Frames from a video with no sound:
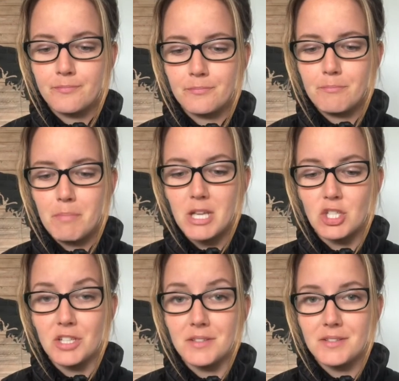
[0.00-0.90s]

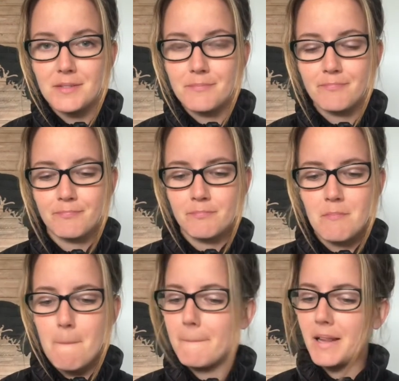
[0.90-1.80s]
Pigeons.
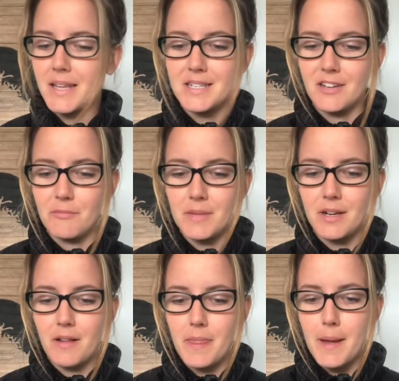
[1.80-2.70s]
Plenty of meat
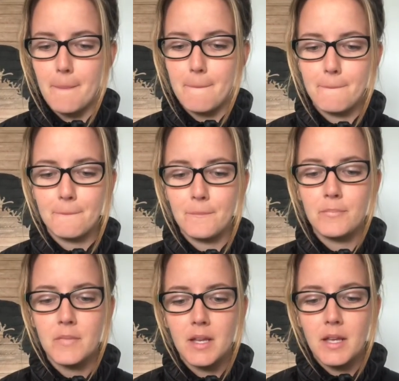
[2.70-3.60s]
on them.
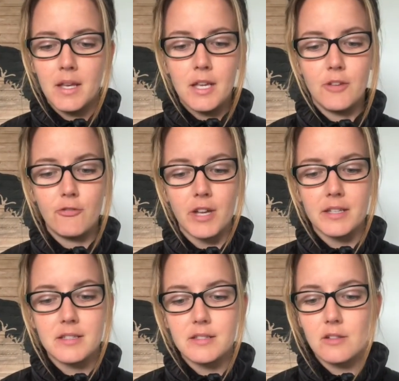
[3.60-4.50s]
He
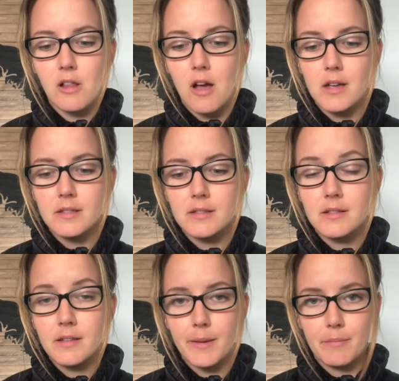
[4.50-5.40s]
flexed his claws
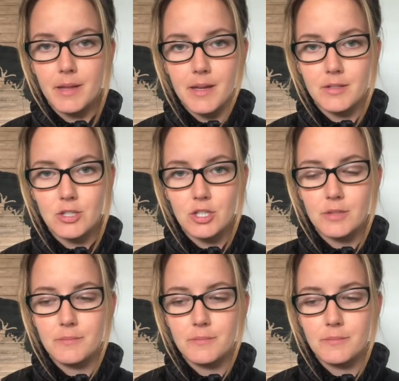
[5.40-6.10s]
and plunged.